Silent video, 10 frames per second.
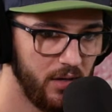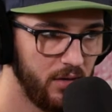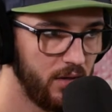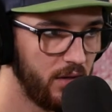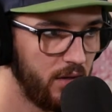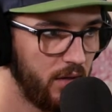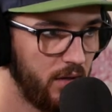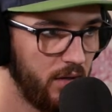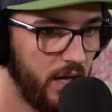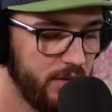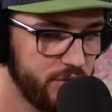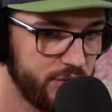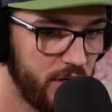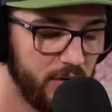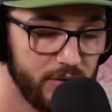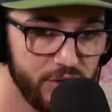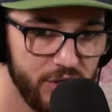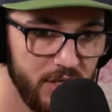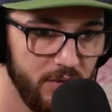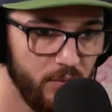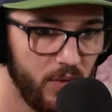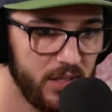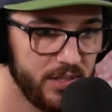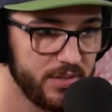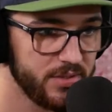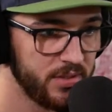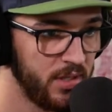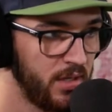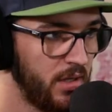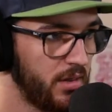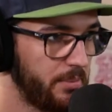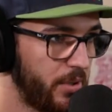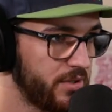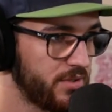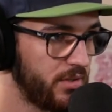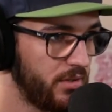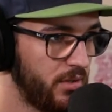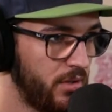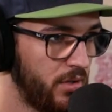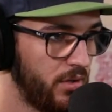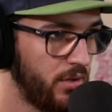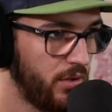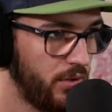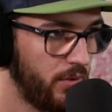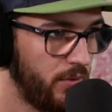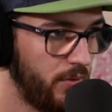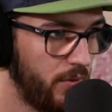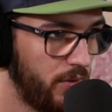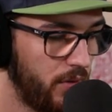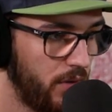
the show, that is, yeah. In the show, she was the person who